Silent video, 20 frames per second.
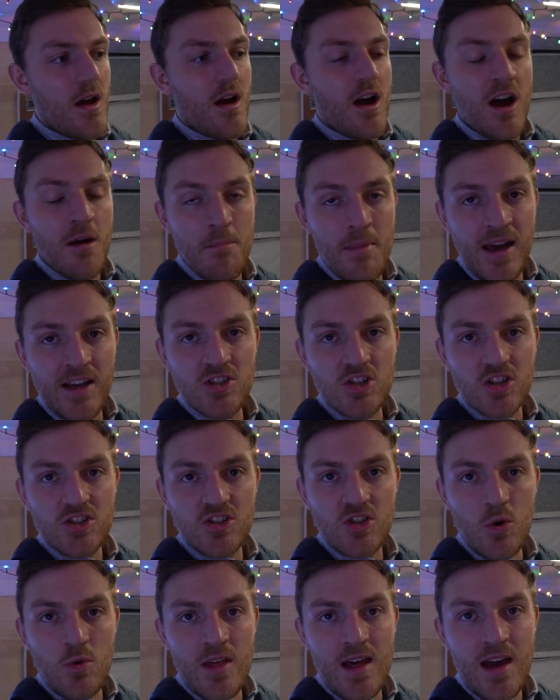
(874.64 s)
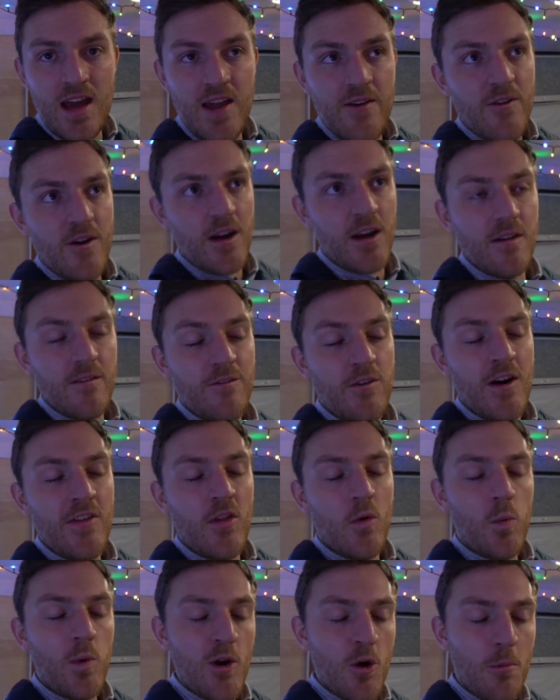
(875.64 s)
I may just do that if I can find
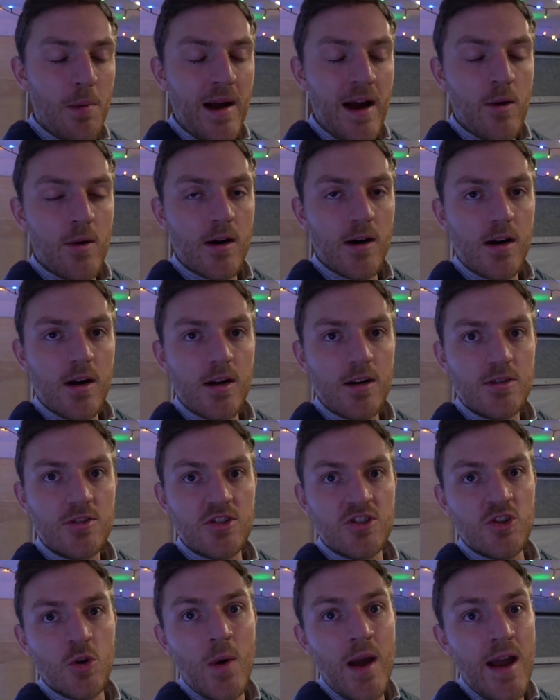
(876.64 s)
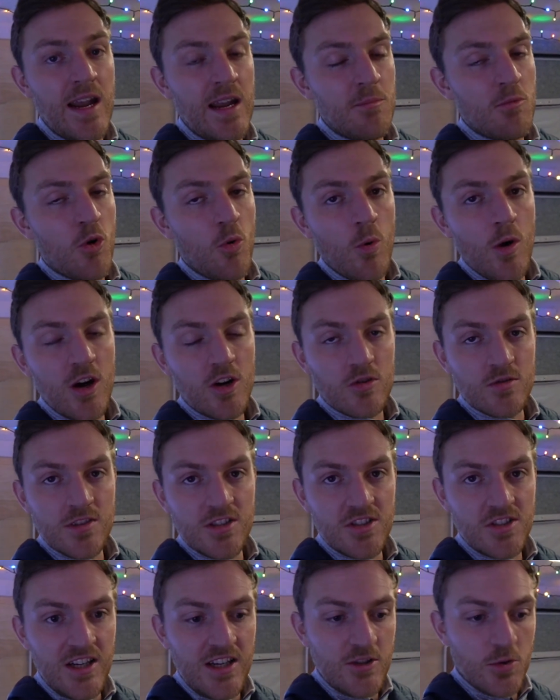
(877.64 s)
the willpower to do any more work on
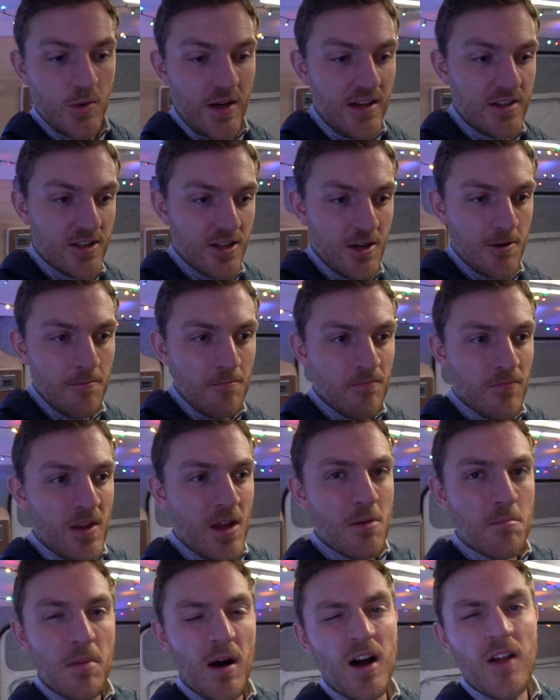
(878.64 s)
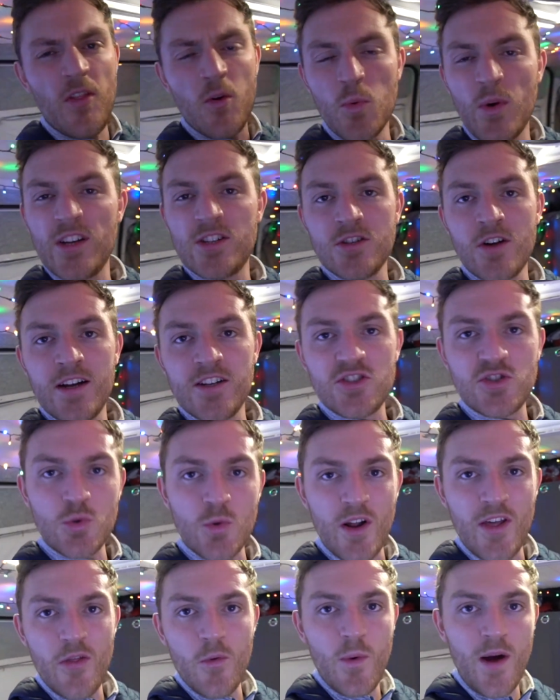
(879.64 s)
this diesel heater. But the reason I
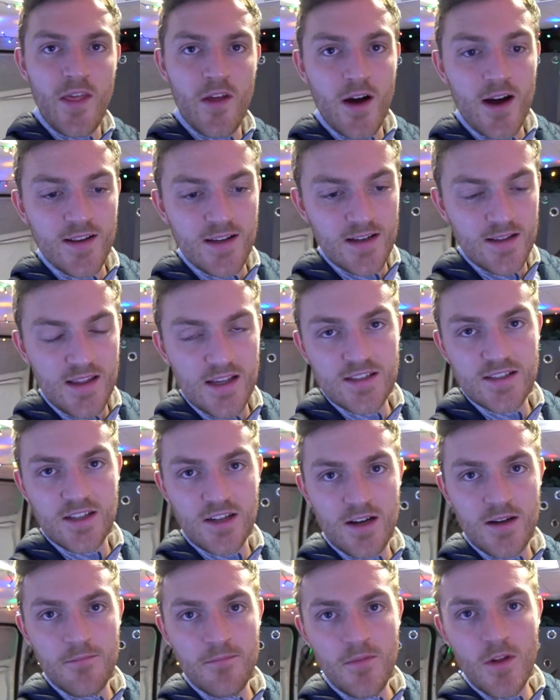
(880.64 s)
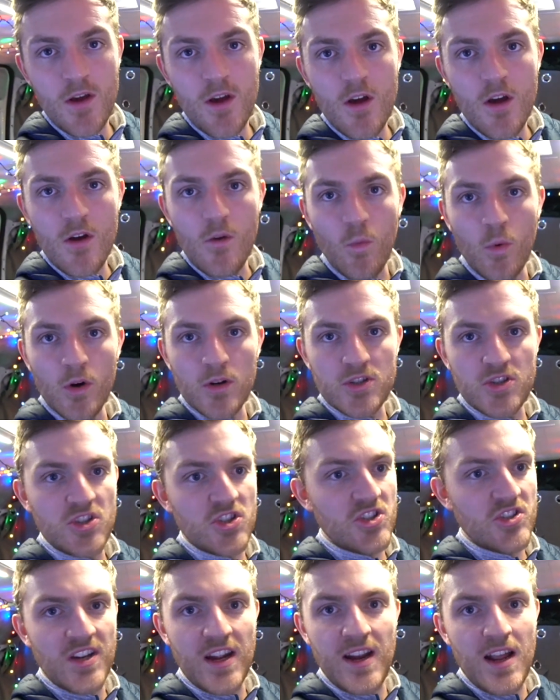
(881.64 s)
installed it the way that I did this time was
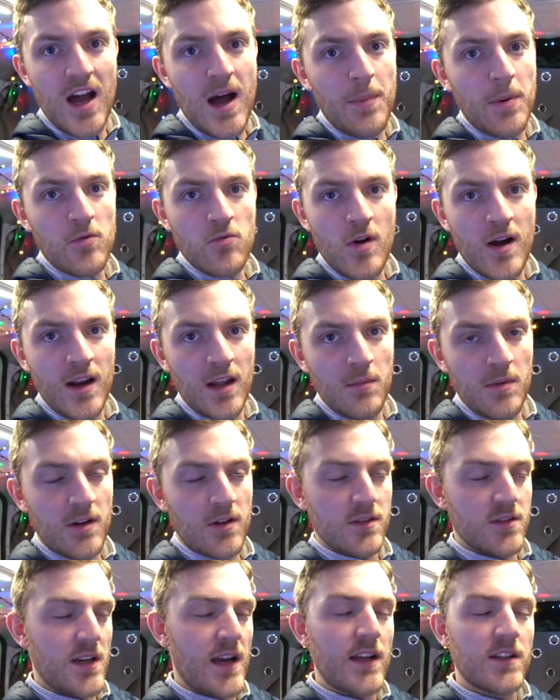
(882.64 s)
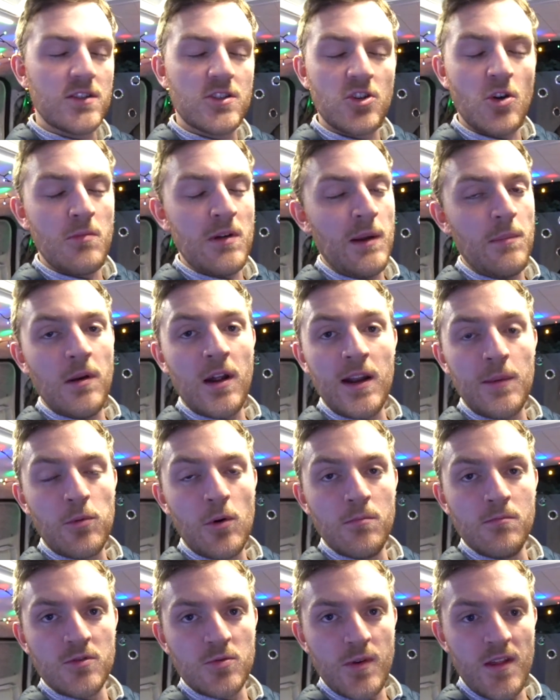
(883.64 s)
just to get it up and running, because I had so many bloody
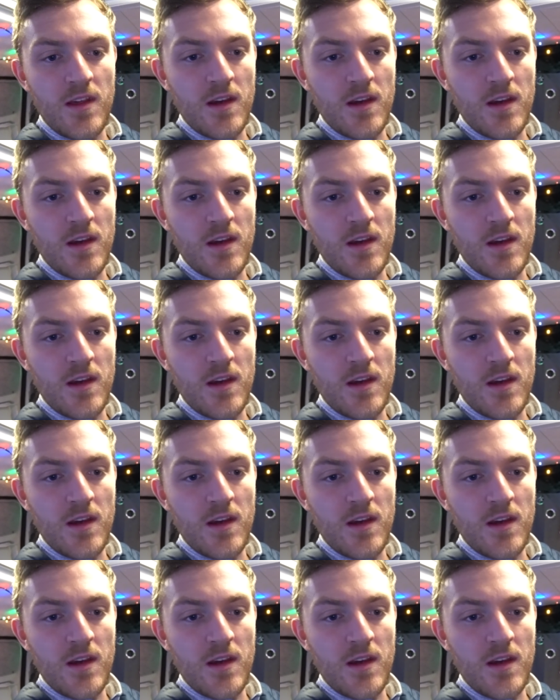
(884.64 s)
problems with